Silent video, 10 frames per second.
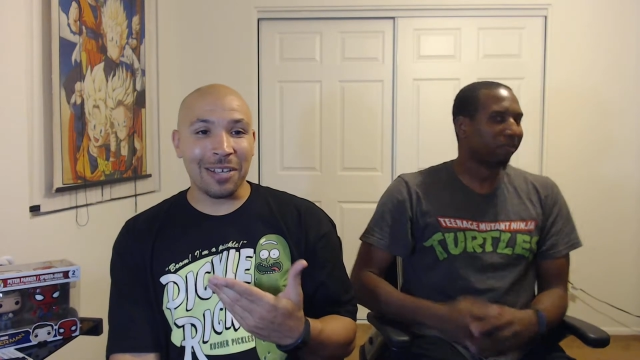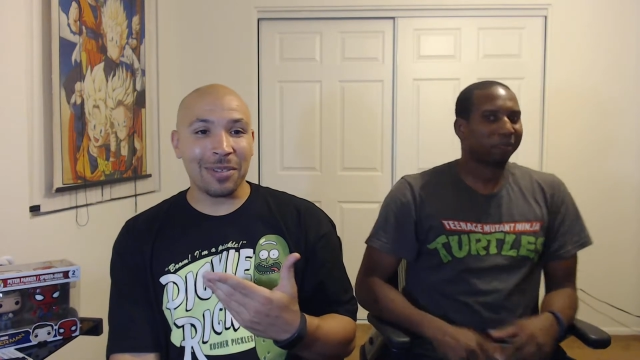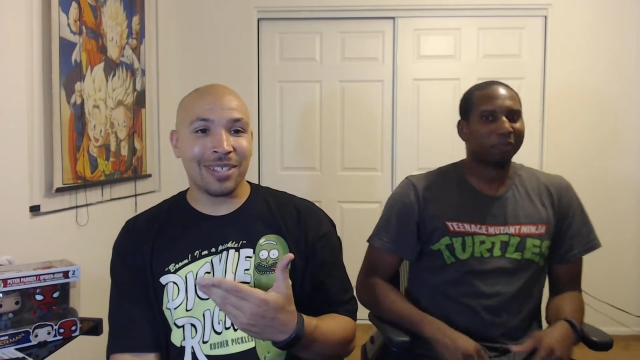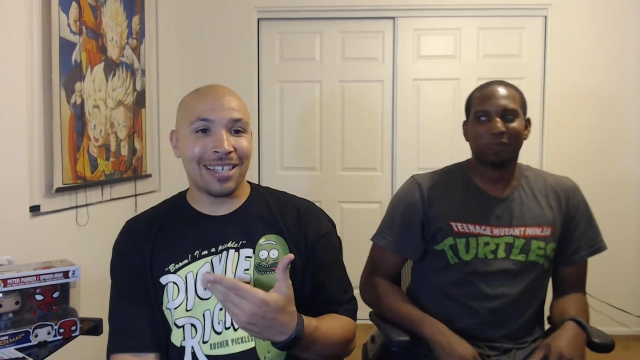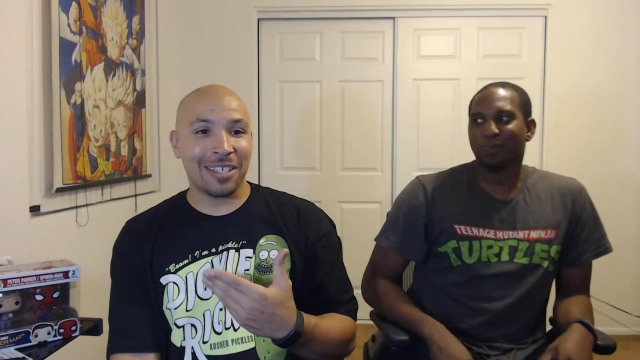Speaker 1: he
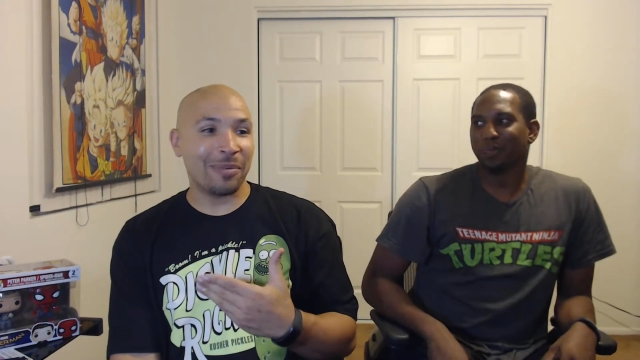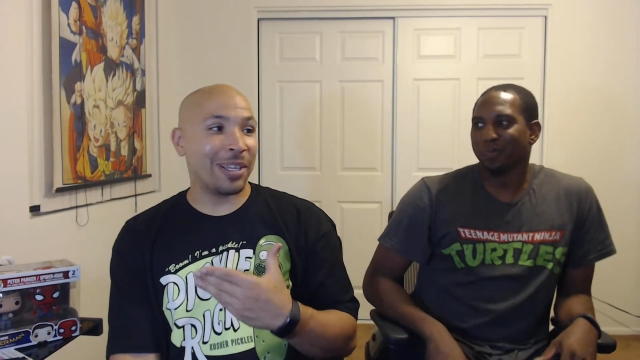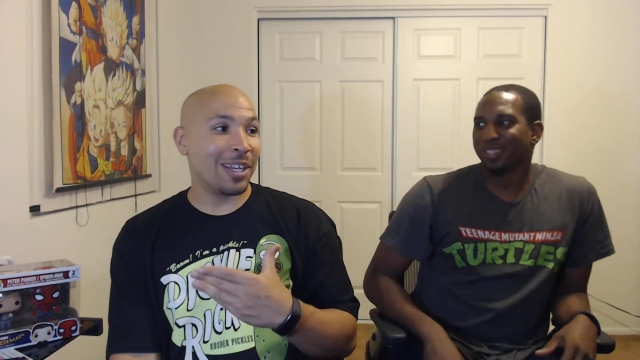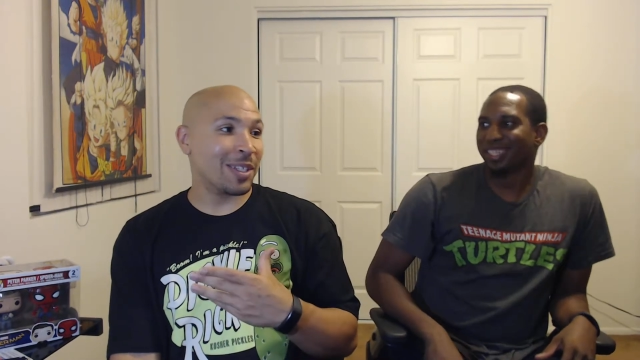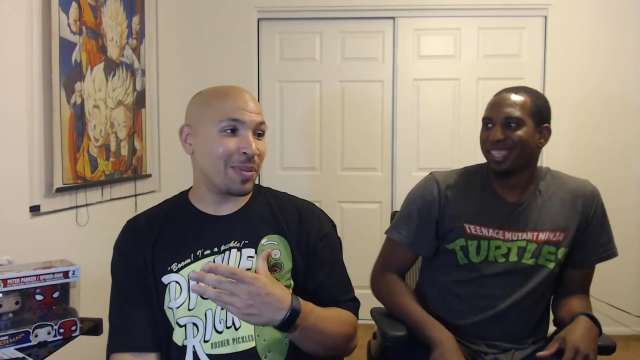was going to say
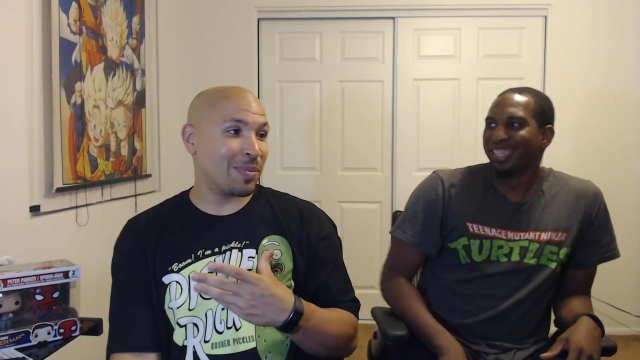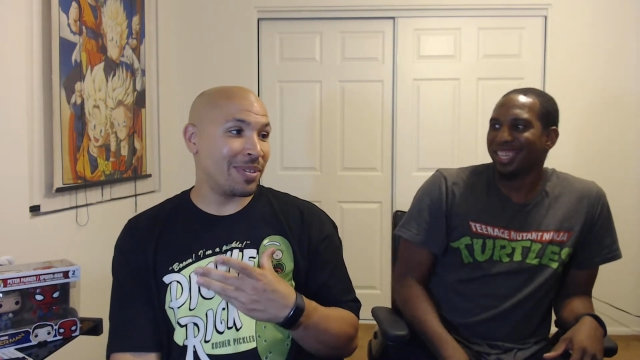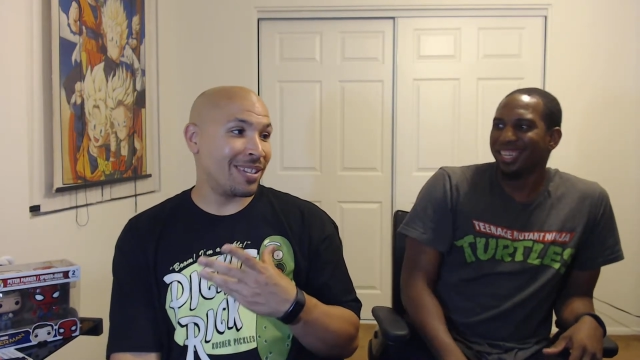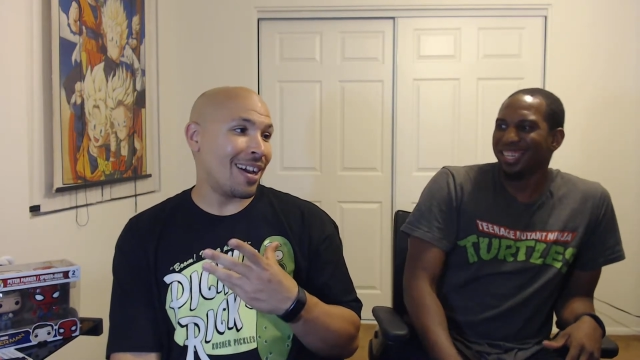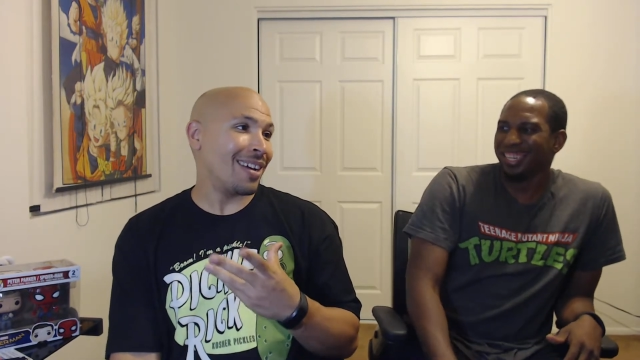something else.
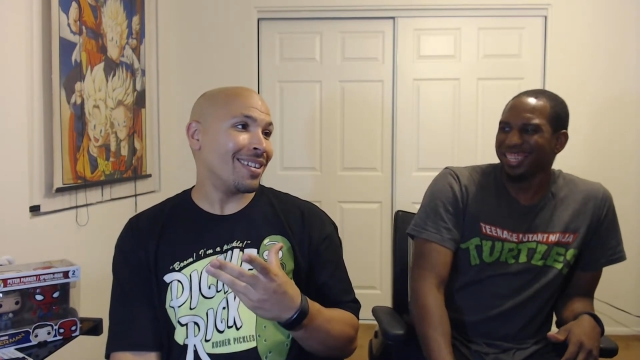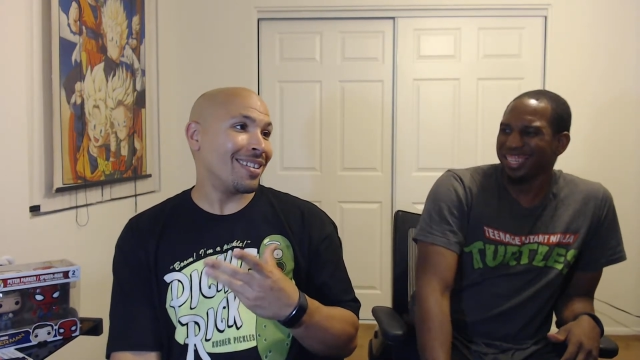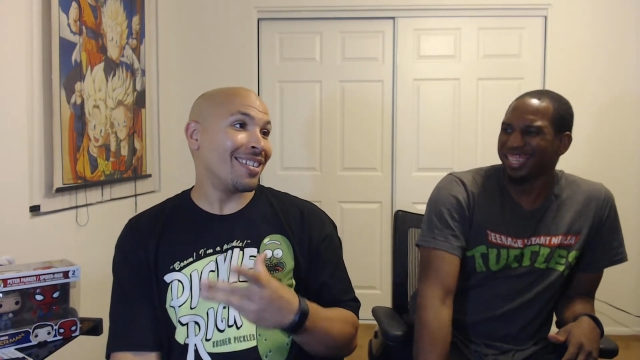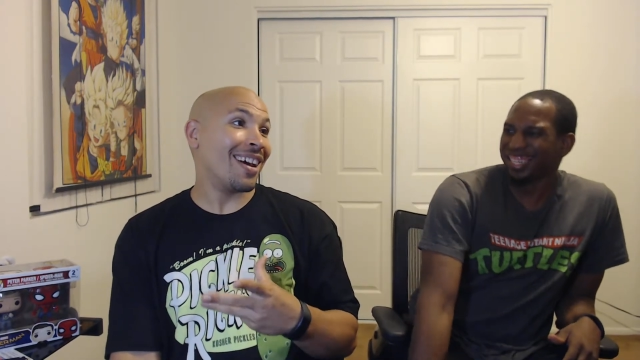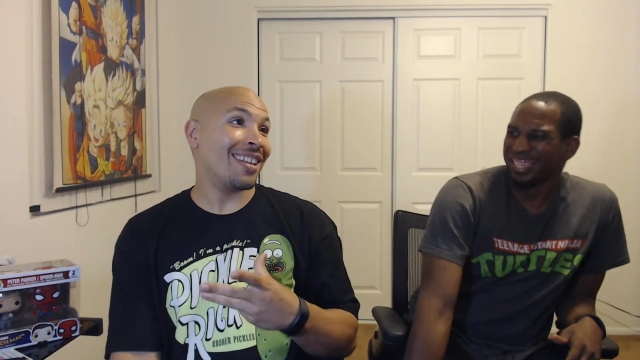
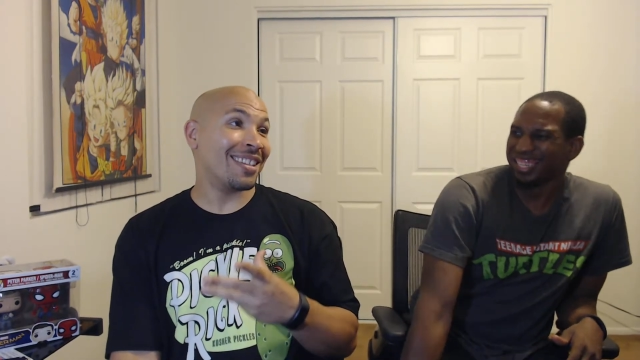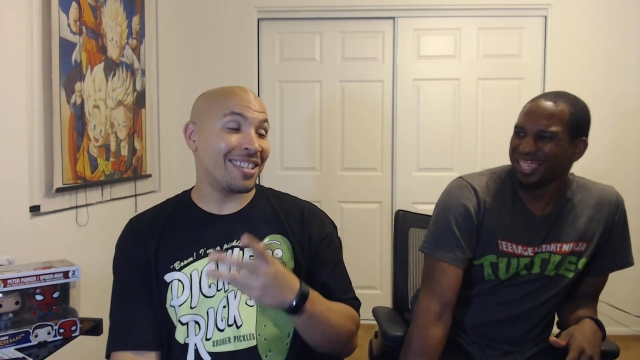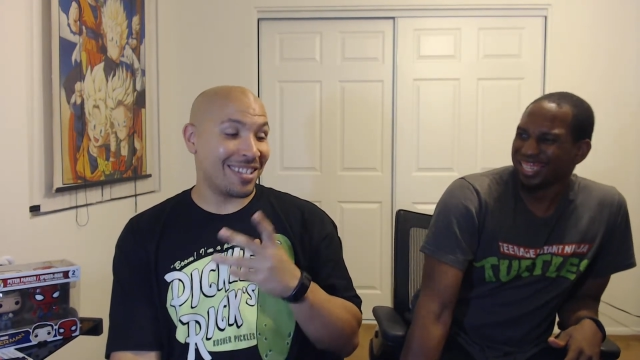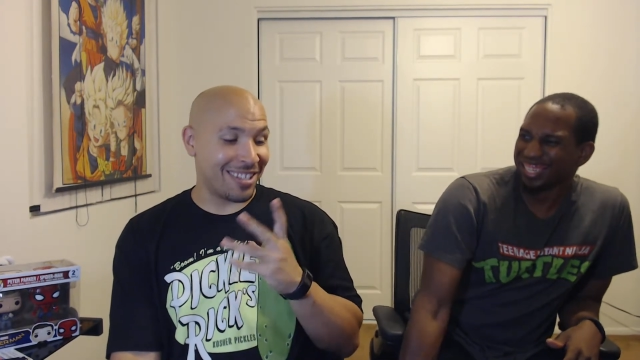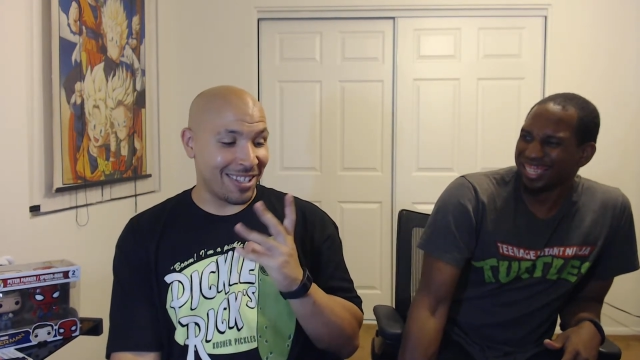Not, not
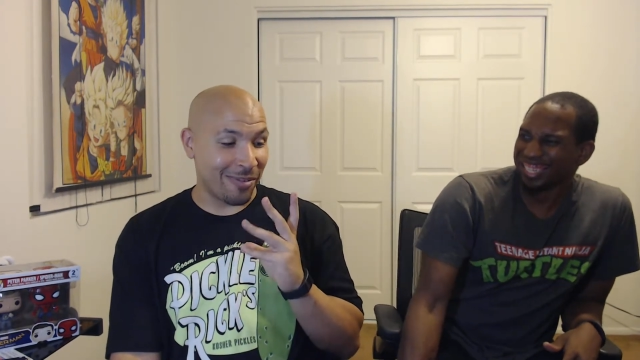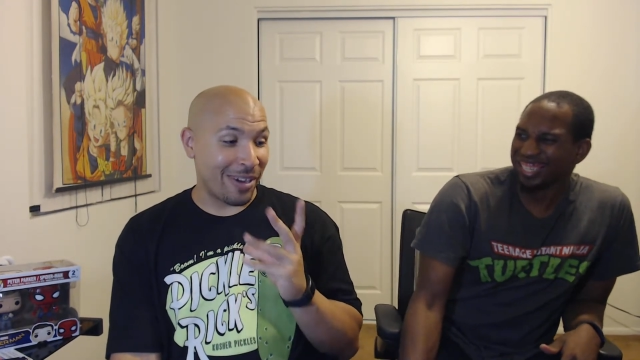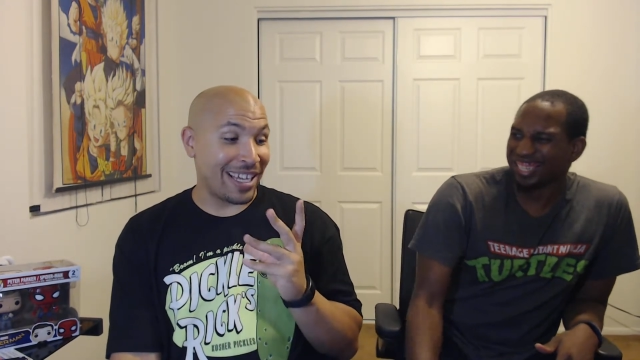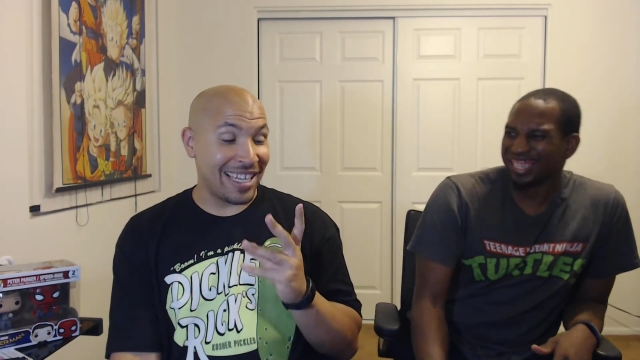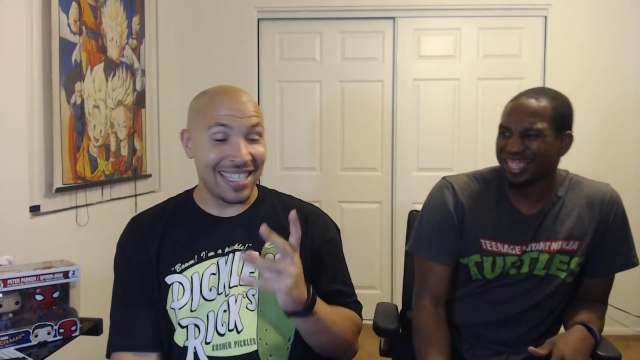the
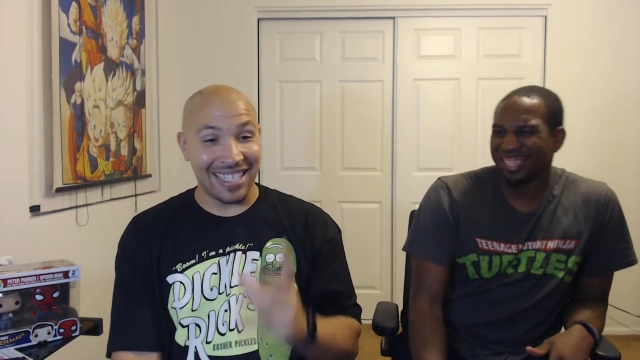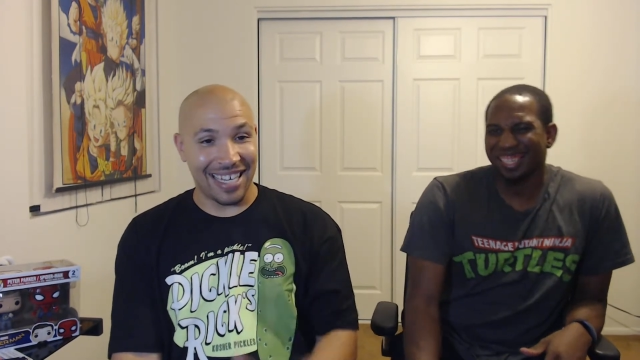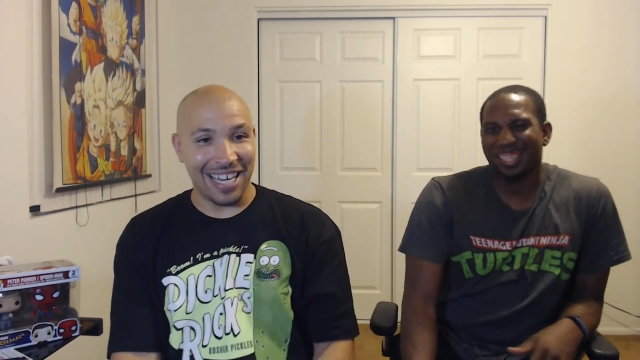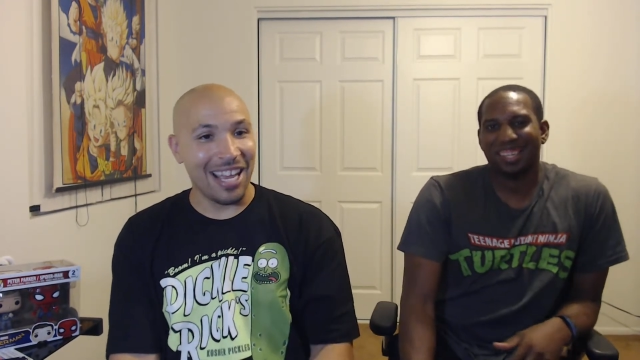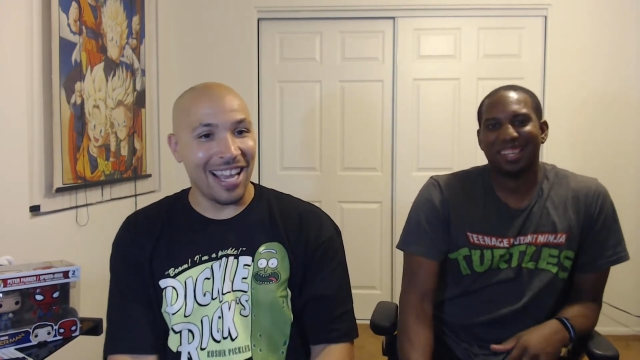way he said it.